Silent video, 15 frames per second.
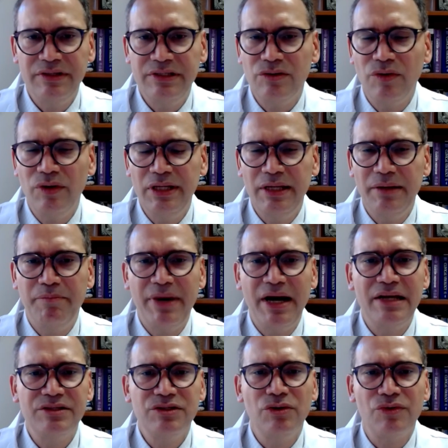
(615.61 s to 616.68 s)
it's only a
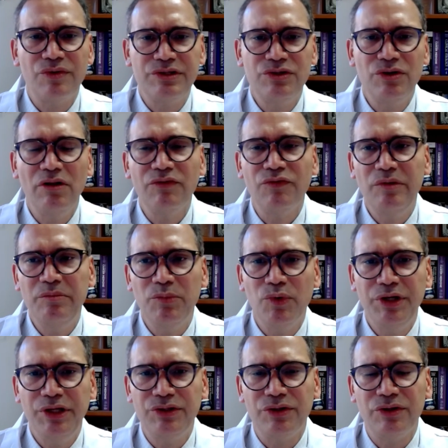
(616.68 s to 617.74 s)
pass or result, we will
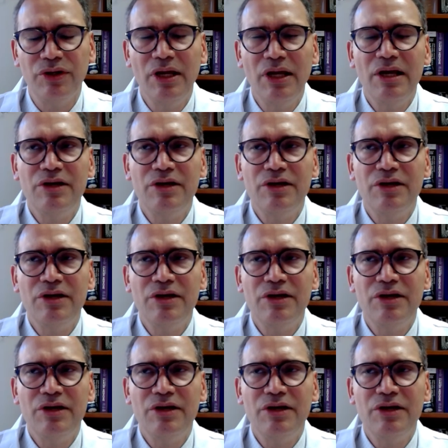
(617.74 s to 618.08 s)
monitor.